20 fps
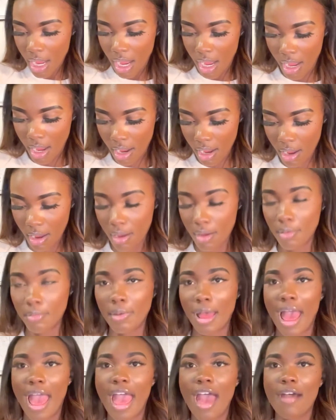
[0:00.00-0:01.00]

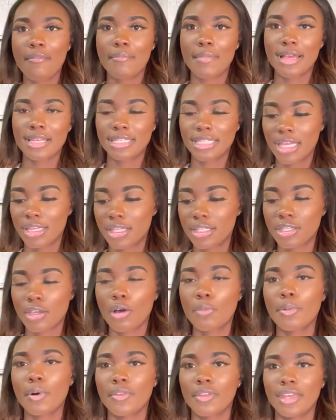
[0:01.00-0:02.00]
I have my
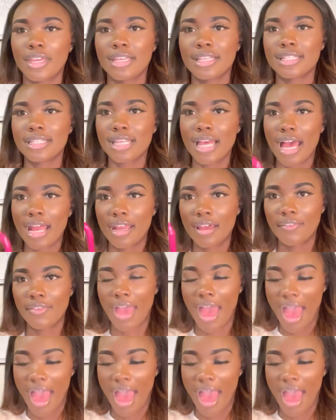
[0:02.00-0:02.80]
stethoscope on the inside of it.